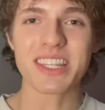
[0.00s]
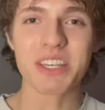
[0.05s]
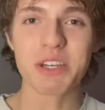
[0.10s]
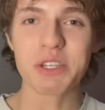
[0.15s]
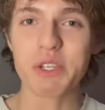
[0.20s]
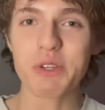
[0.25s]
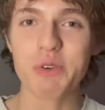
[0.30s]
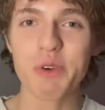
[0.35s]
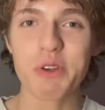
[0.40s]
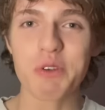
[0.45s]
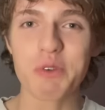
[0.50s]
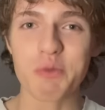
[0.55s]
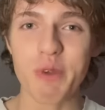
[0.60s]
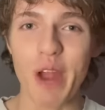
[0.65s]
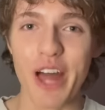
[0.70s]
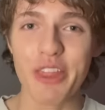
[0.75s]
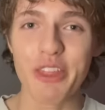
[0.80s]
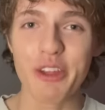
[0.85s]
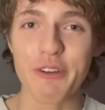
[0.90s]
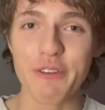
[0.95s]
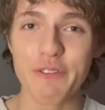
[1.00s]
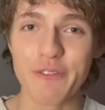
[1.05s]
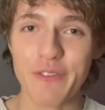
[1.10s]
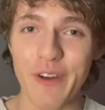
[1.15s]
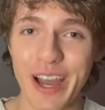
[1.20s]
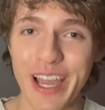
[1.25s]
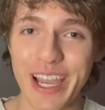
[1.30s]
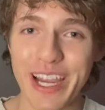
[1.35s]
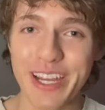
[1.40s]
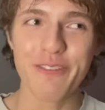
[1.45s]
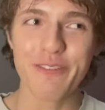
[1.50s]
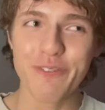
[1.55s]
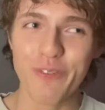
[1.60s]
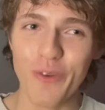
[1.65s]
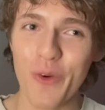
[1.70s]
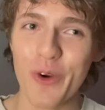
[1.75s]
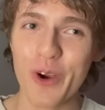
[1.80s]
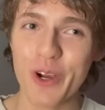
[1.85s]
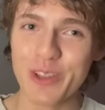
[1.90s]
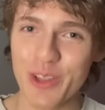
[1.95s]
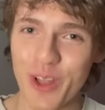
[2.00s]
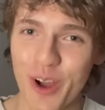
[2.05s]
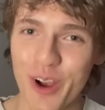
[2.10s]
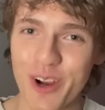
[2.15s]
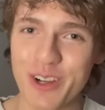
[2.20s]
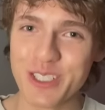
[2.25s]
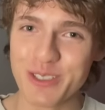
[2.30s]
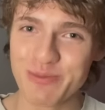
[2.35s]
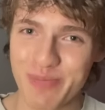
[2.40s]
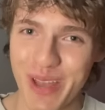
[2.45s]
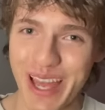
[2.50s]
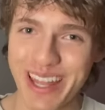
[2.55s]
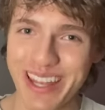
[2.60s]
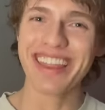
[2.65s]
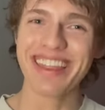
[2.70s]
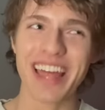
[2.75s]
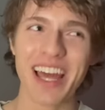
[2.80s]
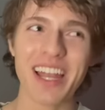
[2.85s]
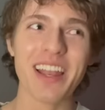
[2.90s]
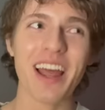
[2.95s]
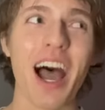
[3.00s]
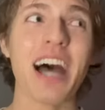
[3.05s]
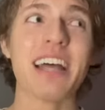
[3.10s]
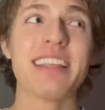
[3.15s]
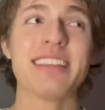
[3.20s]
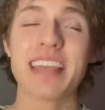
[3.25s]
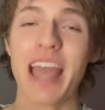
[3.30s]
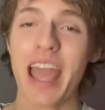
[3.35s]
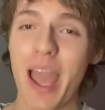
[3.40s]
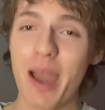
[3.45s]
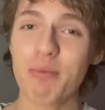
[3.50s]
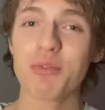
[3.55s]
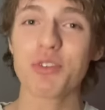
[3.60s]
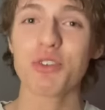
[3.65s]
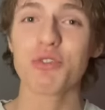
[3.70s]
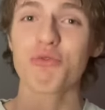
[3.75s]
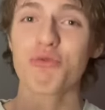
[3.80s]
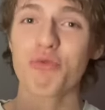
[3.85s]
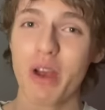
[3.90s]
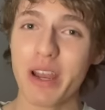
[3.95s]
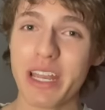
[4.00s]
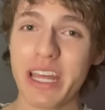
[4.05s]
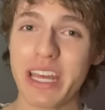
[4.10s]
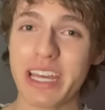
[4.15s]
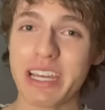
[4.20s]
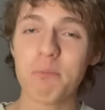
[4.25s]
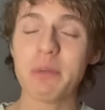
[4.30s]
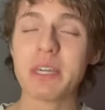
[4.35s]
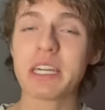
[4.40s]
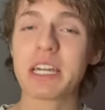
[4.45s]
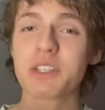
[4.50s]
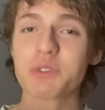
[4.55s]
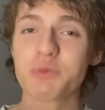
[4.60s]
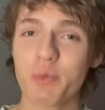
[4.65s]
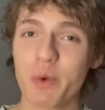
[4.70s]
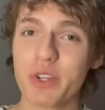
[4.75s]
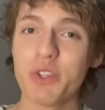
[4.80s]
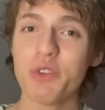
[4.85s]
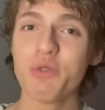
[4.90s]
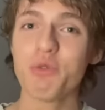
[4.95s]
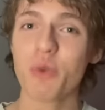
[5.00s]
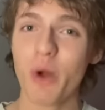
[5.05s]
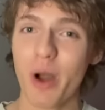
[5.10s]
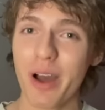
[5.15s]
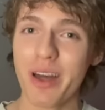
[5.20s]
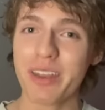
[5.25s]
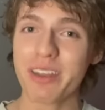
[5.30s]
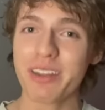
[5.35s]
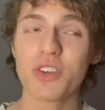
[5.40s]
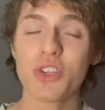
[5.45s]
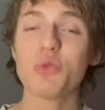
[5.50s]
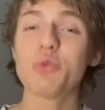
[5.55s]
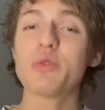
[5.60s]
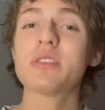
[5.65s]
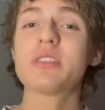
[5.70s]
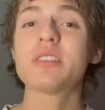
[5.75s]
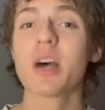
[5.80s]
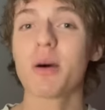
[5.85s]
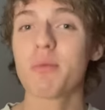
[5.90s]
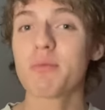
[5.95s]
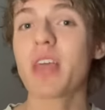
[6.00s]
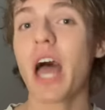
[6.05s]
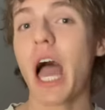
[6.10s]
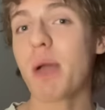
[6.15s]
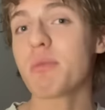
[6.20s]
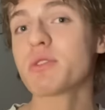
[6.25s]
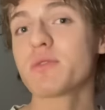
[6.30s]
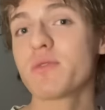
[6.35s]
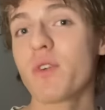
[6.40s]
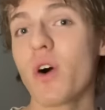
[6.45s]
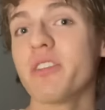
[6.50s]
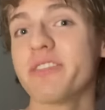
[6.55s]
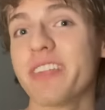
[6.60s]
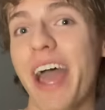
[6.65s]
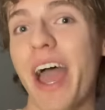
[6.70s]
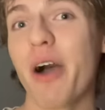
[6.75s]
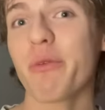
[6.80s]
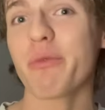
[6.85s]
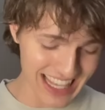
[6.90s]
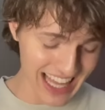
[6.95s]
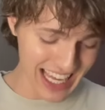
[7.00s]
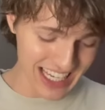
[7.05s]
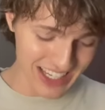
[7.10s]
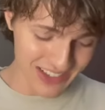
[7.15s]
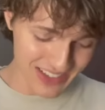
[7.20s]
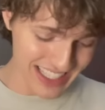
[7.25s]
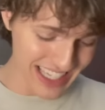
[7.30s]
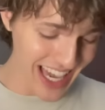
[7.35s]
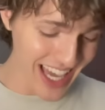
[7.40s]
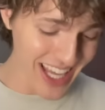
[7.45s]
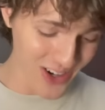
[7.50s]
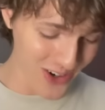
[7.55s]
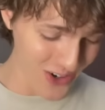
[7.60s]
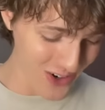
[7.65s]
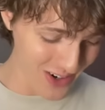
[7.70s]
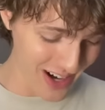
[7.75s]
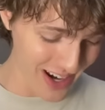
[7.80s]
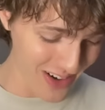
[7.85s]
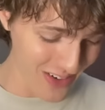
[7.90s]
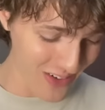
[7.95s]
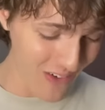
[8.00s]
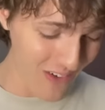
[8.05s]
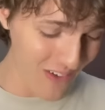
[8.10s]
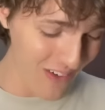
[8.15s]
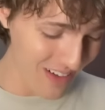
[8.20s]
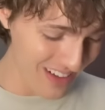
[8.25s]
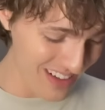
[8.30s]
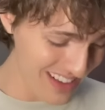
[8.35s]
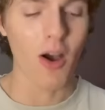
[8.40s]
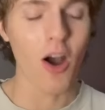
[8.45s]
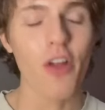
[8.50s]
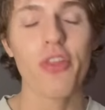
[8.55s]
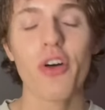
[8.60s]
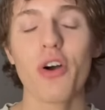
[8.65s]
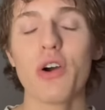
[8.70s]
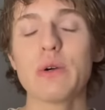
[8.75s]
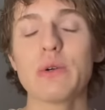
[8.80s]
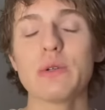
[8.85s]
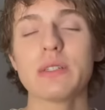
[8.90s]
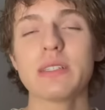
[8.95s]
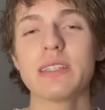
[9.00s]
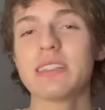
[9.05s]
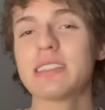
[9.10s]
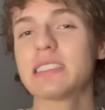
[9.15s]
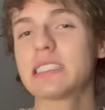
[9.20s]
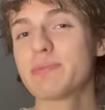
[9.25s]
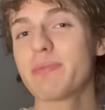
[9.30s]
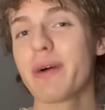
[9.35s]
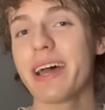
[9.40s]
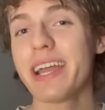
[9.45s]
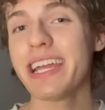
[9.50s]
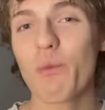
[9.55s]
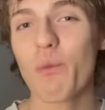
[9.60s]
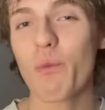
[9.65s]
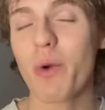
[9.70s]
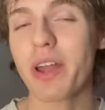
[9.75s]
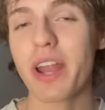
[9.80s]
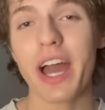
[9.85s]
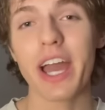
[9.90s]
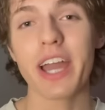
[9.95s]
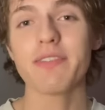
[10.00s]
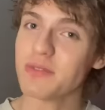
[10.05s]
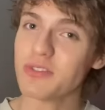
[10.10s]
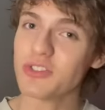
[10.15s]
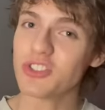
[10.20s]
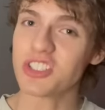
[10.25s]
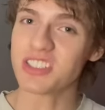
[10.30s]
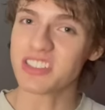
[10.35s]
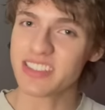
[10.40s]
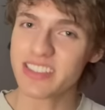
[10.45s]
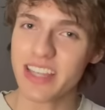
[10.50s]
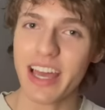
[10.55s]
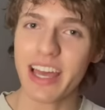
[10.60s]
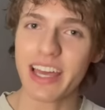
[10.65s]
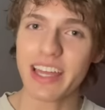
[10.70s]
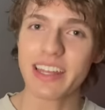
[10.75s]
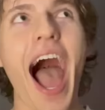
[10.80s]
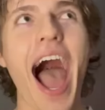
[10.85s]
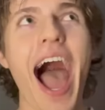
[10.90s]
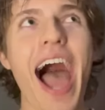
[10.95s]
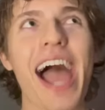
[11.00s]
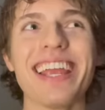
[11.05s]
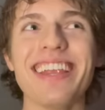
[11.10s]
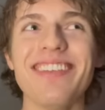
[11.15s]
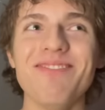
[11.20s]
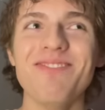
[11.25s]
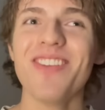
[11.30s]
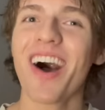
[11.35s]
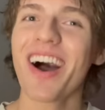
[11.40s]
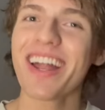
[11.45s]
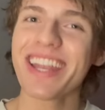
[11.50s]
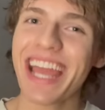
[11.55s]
So you would rather fight 4 large men than attempt running, because when you run, you sometimes fall down. I don't get her at all. Although, despite what I have just said, I'm not